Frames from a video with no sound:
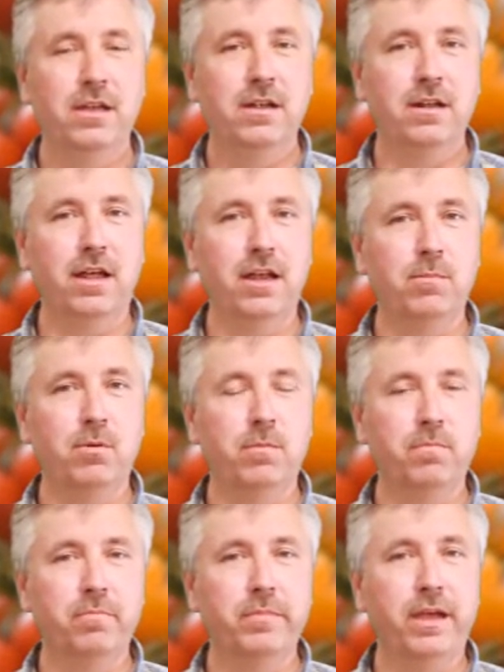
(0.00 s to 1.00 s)
label.
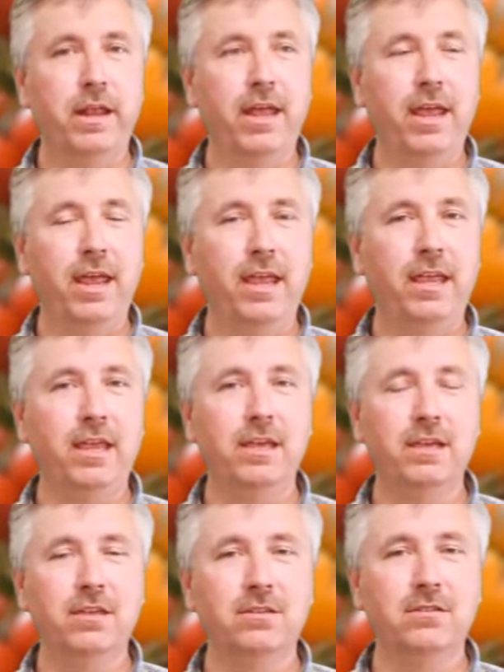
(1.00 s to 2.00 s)
That A
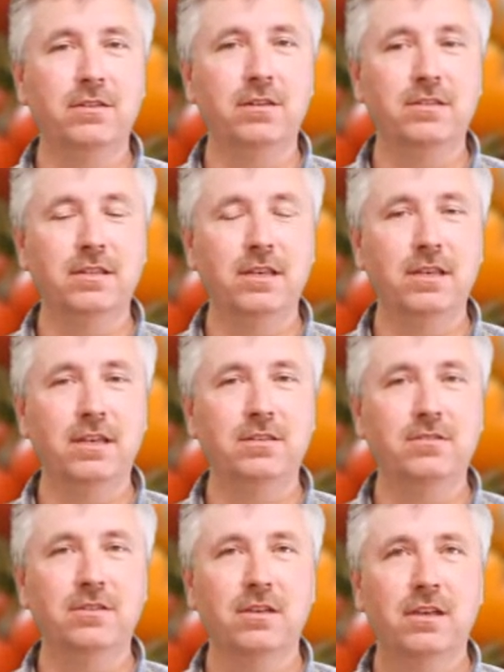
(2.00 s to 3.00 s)
is the
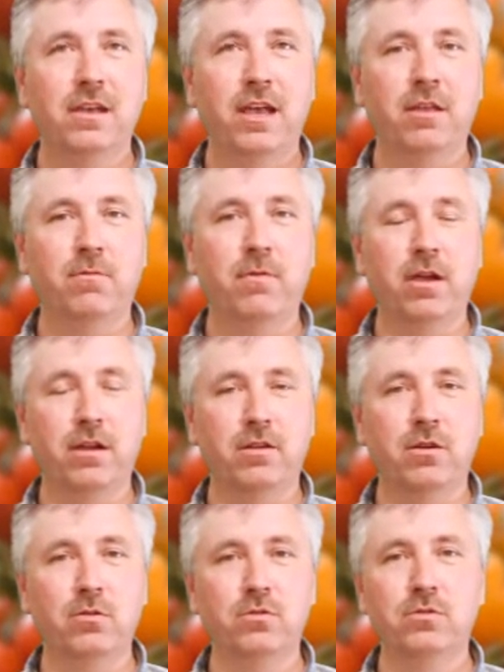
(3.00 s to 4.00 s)
disease
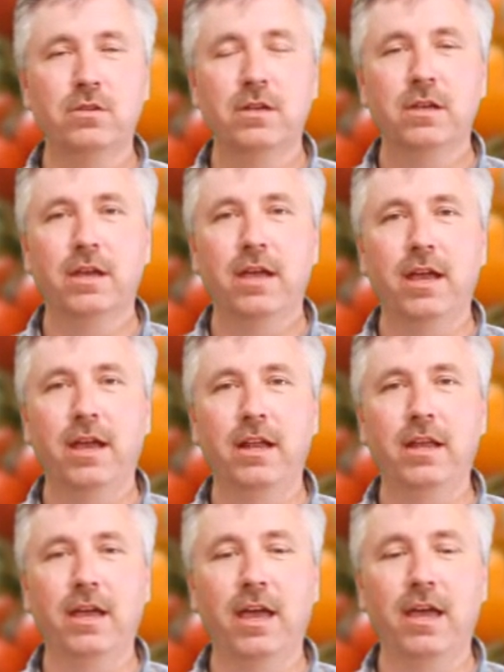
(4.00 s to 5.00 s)
anthracnose, and
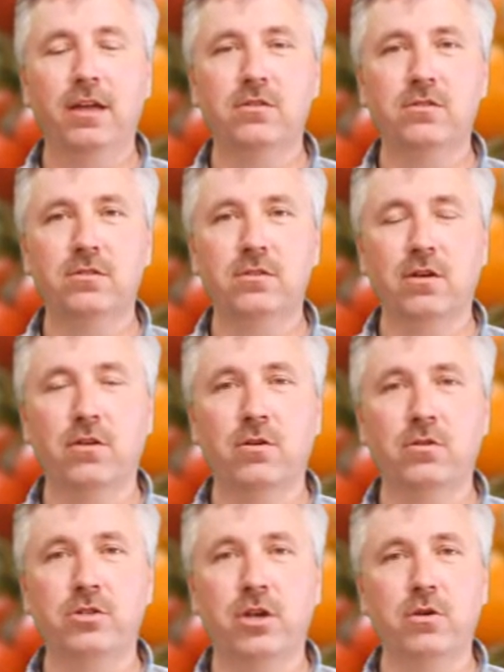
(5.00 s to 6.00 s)
it has
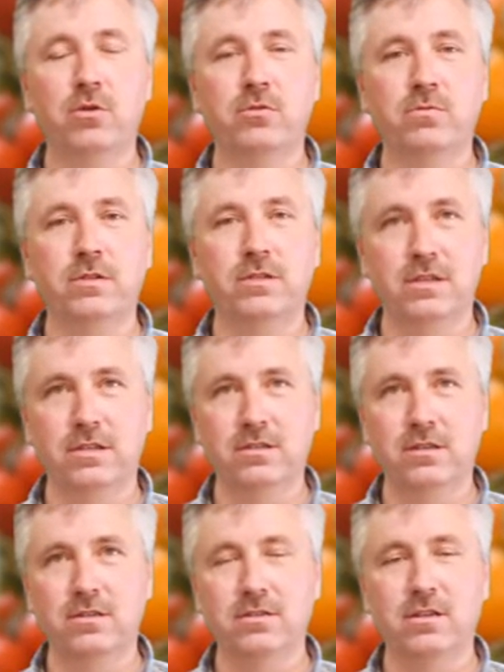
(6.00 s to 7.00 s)
or shows
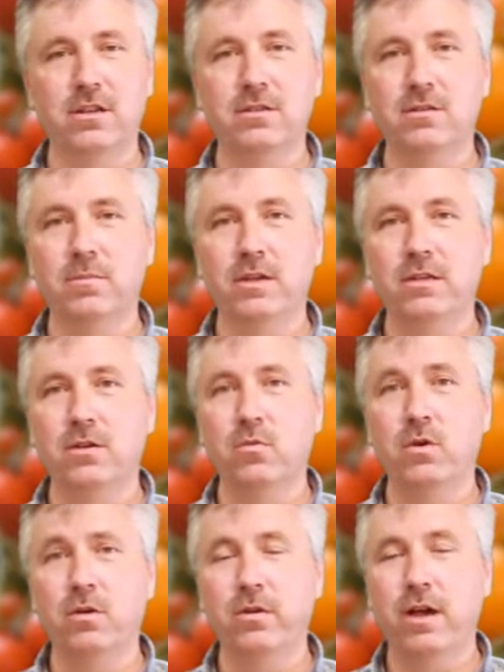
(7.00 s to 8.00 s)
resistance. It doesn't mean it
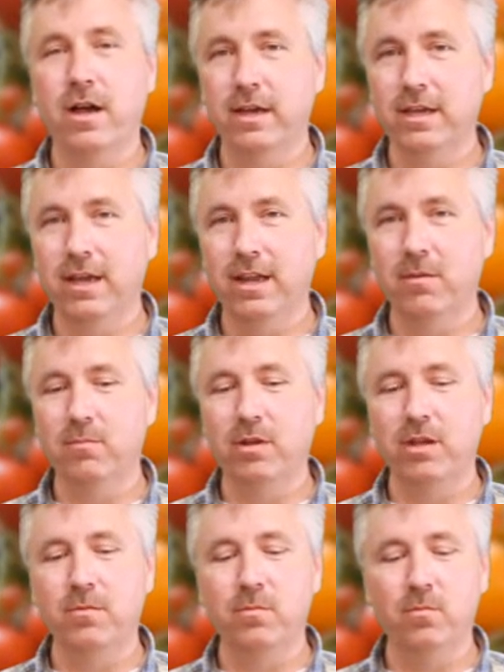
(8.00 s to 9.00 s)
will not get it, but
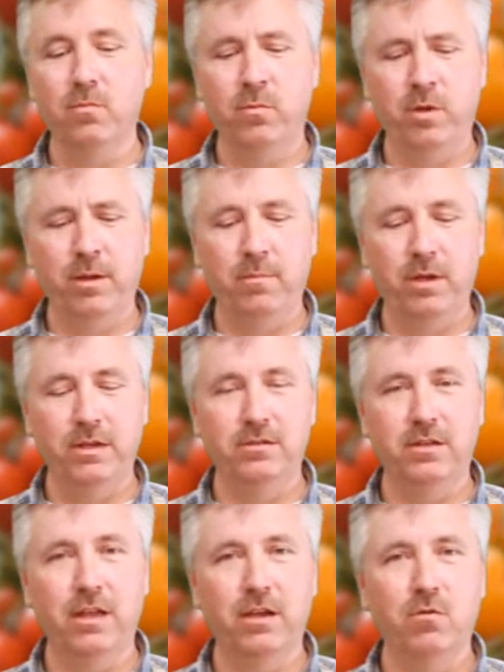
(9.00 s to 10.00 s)
it means
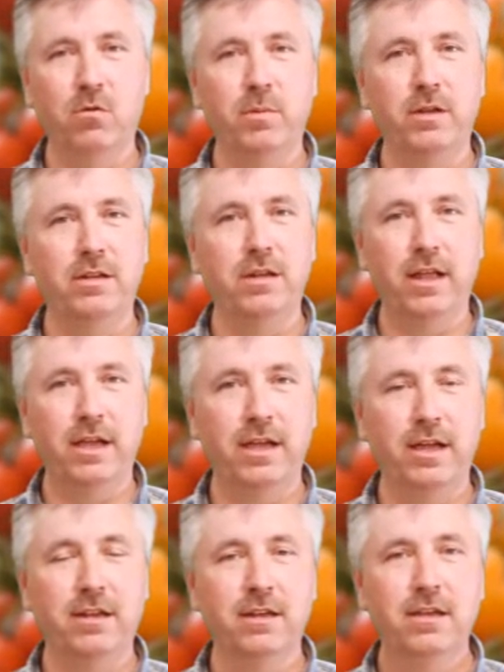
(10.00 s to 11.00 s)
that it will be
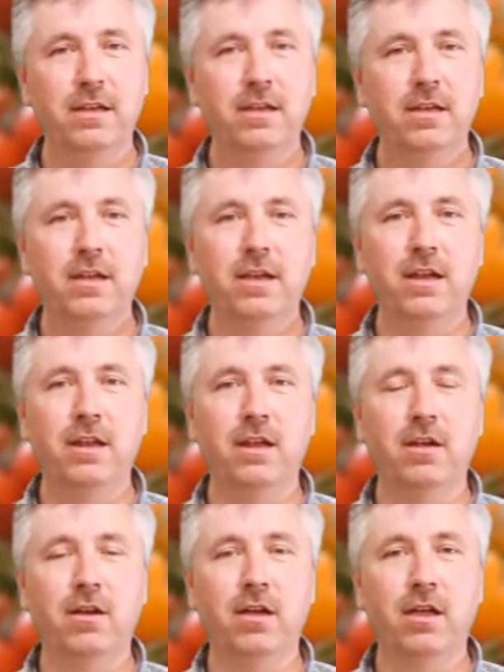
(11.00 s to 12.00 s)
delayed
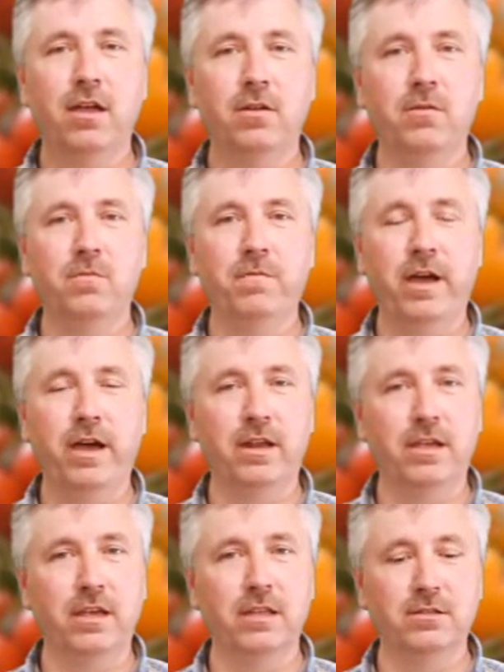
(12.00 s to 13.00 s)
and fight
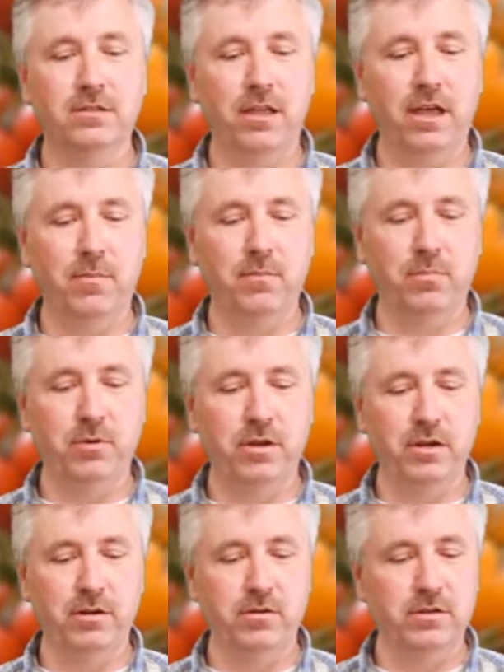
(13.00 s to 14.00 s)
against that
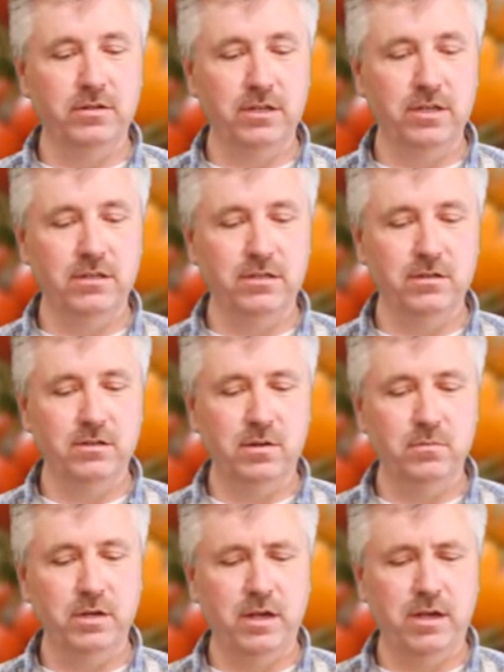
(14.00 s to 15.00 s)
particular disease at
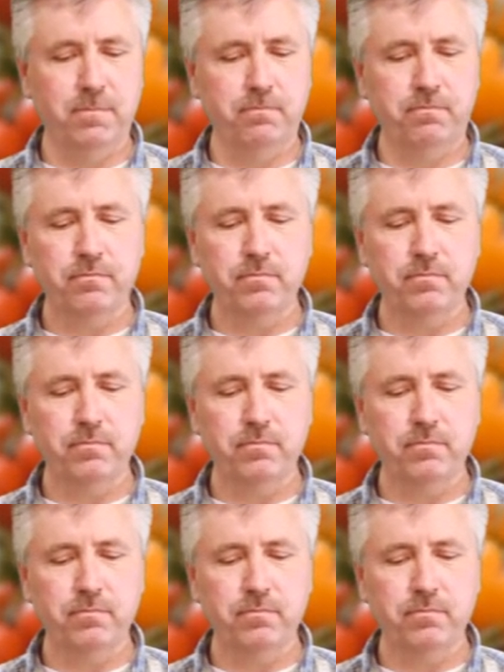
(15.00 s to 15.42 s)
some time